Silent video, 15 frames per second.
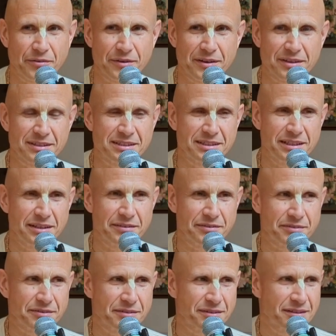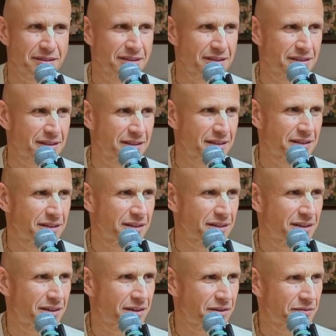we receive
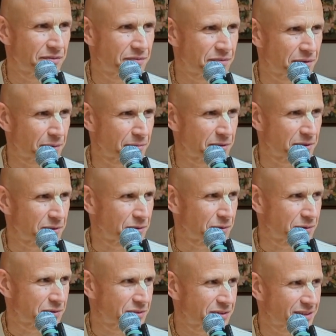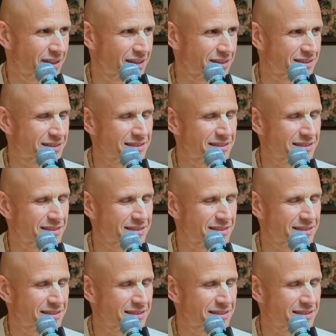from the Lord as